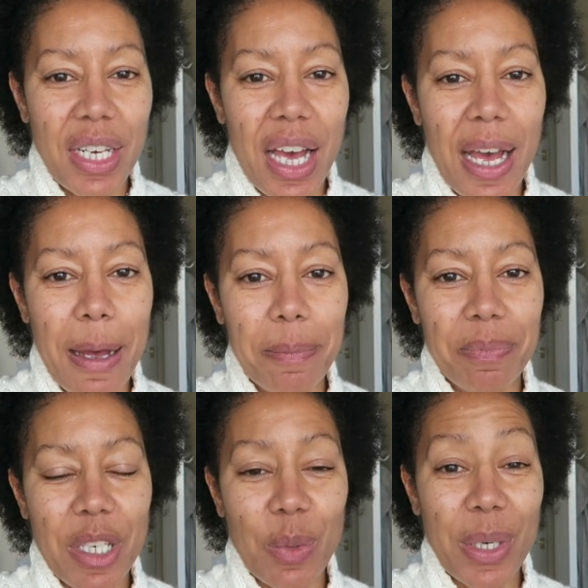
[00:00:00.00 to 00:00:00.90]

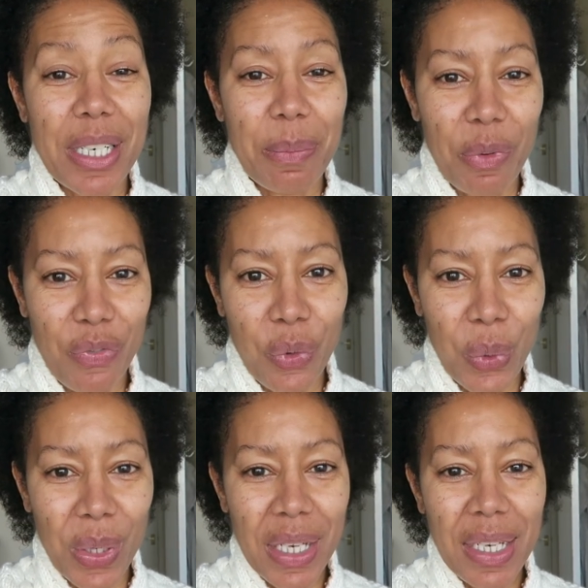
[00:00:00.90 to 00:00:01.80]
as what it did
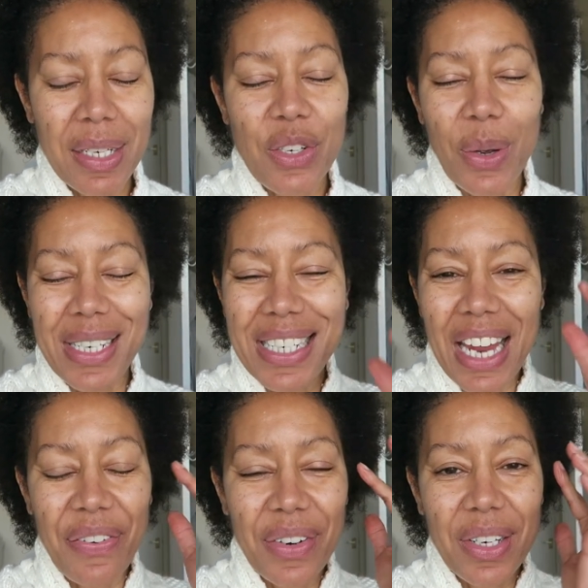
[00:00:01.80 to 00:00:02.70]
before. So I
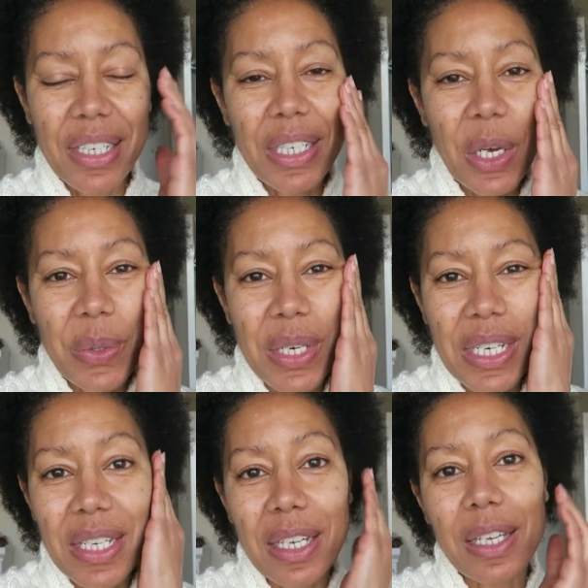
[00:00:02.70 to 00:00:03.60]
definitely
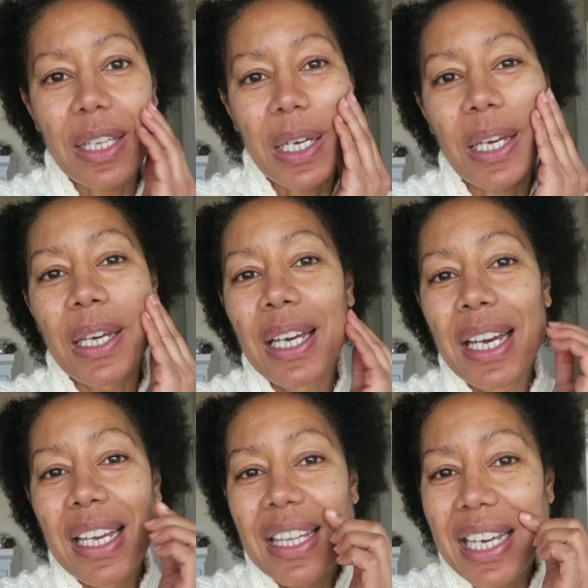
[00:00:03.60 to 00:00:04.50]
noticed that
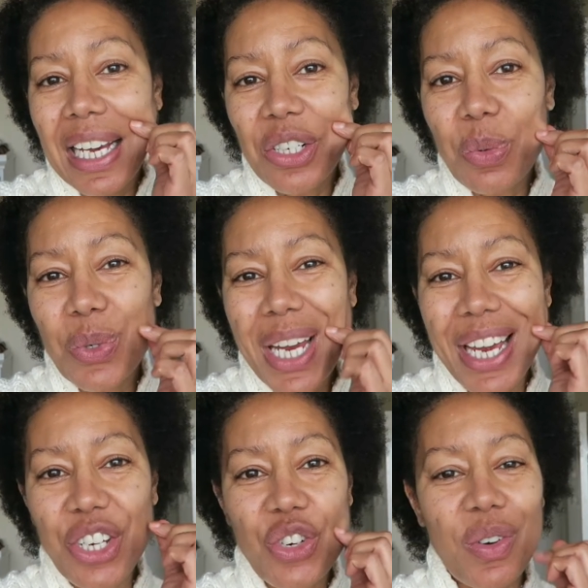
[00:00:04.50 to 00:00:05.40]
the actual
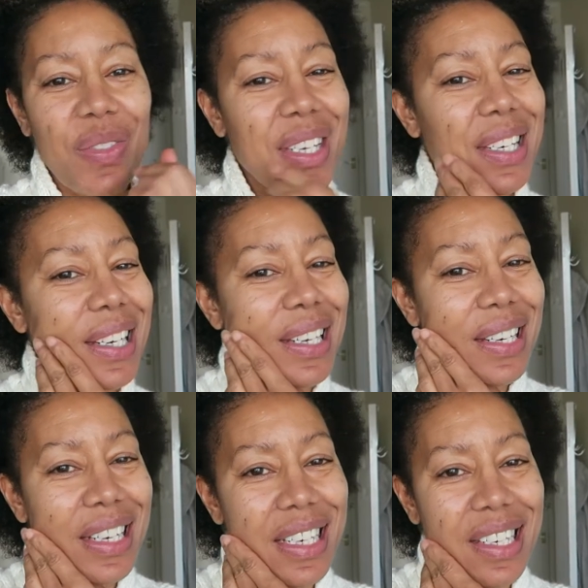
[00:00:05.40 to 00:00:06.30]
texture of the
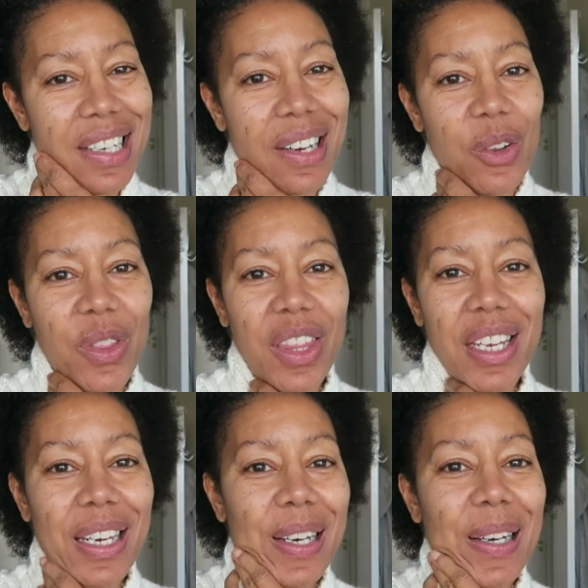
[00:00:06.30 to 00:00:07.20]
skin is a lot
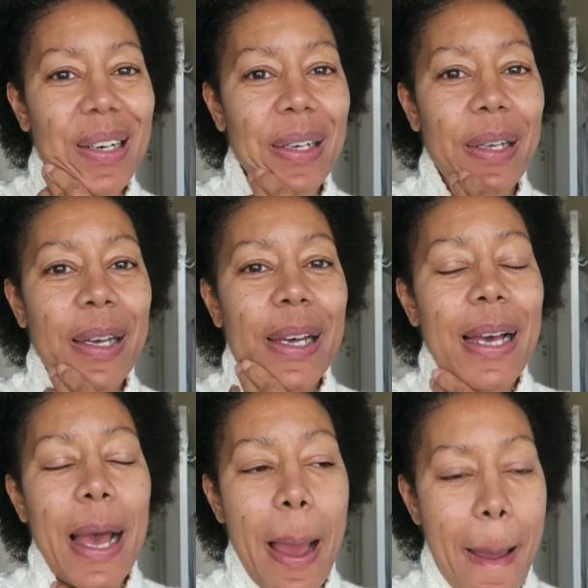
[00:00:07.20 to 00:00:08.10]
thinner,
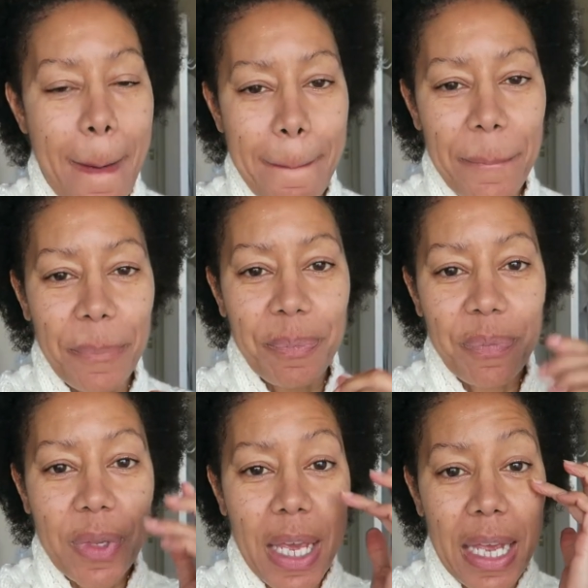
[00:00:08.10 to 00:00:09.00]

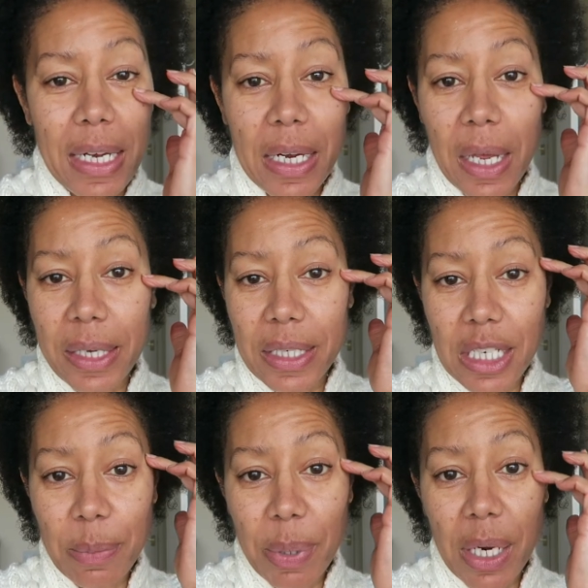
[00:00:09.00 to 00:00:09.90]
getting like
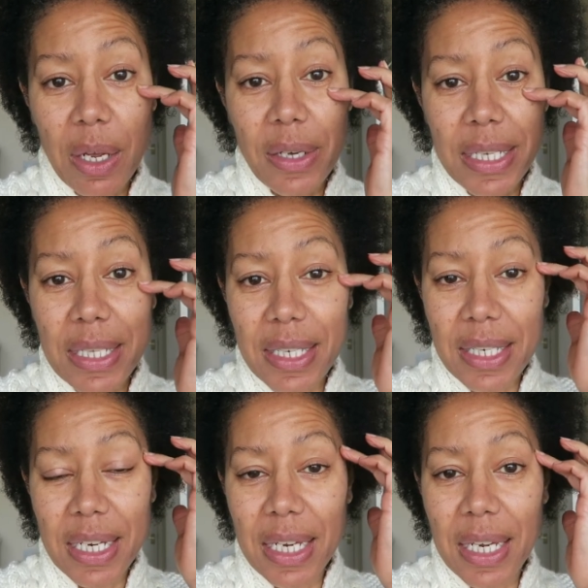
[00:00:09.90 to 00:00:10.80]
deeper lines
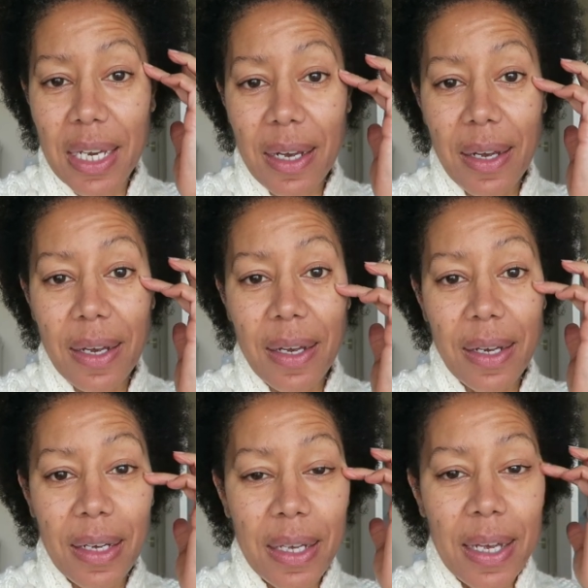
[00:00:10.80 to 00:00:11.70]
here,